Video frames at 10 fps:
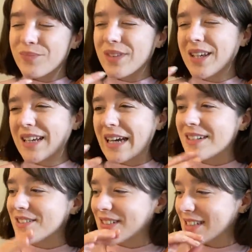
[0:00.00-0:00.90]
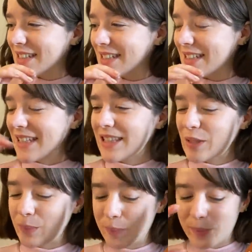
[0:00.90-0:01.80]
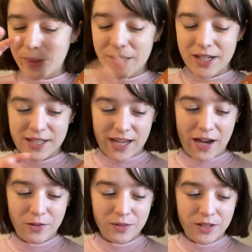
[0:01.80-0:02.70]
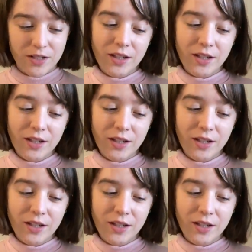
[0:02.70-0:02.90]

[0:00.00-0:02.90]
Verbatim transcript: How do I say this? Like the putting down